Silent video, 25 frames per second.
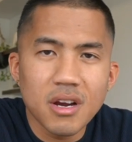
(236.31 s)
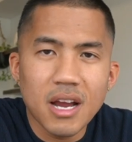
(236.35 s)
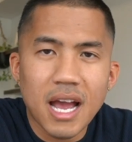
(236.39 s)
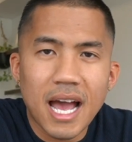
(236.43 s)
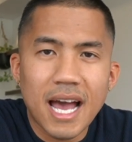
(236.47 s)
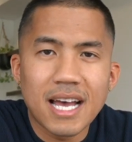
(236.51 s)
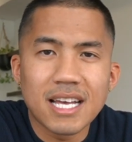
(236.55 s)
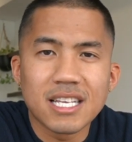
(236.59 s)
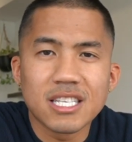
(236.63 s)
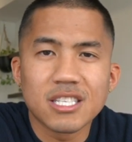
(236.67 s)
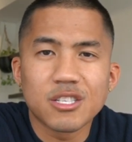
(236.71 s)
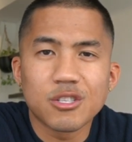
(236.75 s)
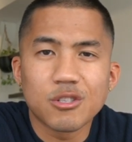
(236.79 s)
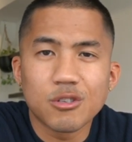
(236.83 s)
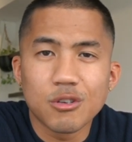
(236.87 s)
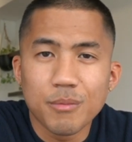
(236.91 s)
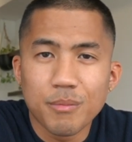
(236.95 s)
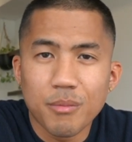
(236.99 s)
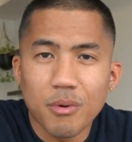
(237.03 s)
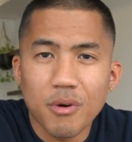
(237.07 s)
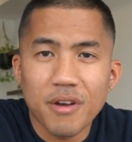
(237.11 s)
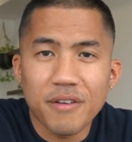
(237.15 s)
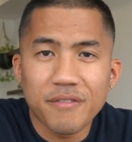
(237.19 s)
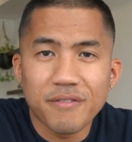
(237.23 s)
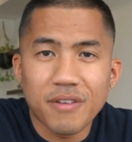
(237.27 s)
as
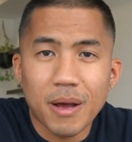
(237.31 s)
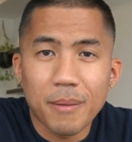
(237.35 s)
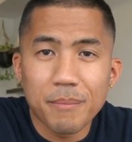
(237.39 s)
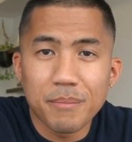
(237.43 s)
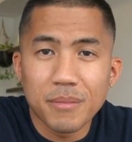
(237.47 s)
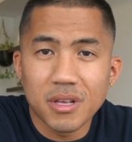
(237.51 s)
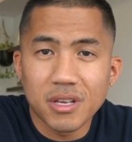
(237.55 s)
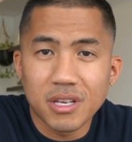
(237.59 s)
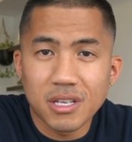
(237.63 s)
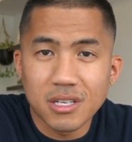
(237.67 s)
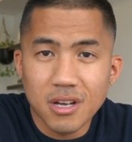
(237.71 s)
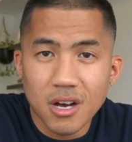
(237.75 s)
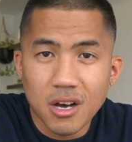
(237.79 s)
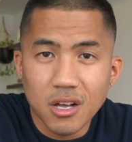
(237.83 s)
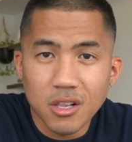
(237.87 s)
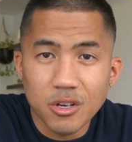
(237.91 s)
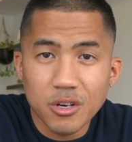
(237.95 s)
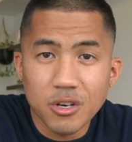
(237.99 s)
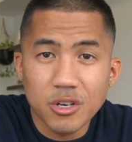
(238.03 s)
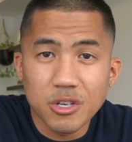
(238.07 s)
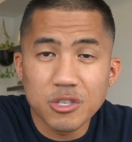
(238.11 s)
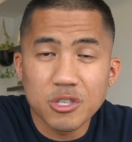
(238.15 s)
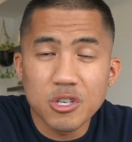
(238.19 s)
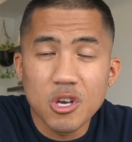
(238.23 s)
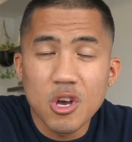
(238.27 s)
$2.5 million
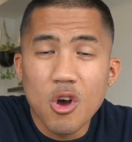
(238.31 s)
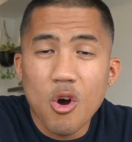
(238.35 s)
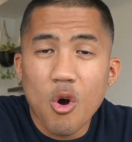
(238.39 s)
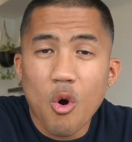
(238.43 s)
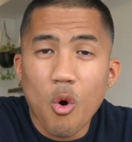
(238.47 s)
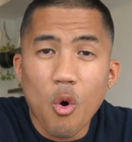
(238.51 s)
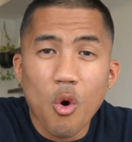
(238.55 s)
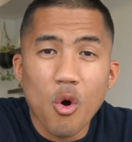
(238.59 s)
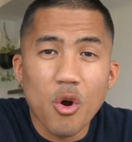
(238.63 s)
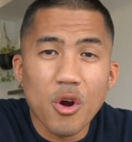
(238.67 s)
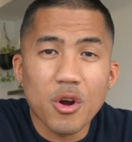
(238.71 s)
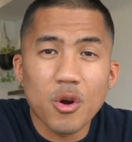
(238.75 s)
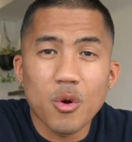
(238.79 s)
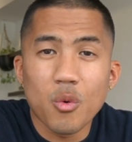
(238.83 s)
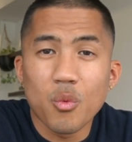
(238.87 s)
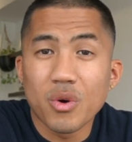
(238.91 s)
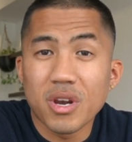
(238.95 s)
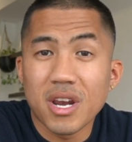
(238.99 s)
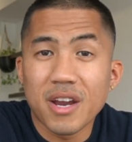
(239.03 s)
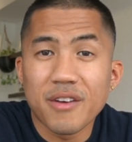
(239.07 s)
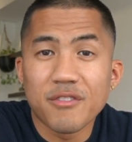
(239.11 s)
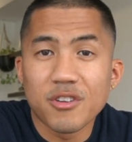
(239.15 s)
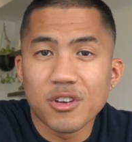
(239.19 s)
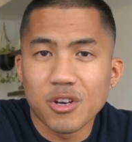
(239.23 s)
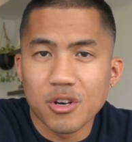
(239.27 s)
or
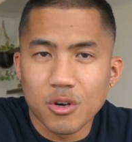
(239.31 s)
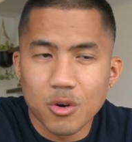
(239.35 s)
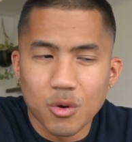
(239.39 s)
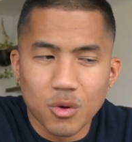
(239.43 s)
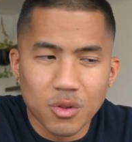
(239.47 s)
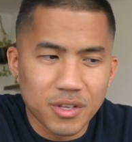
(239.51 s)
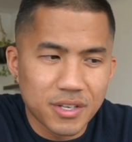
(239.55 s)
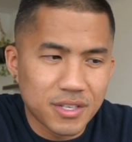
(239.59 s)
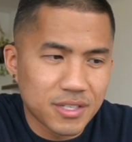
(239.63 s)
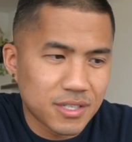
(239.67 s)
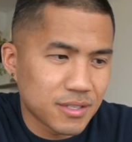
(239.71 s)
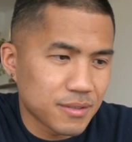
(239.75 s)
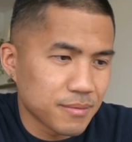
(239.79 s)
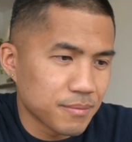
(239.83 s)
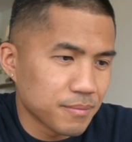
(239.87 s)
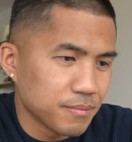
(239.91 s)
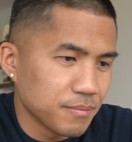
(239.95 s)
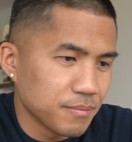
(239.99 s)
whatever your goal is.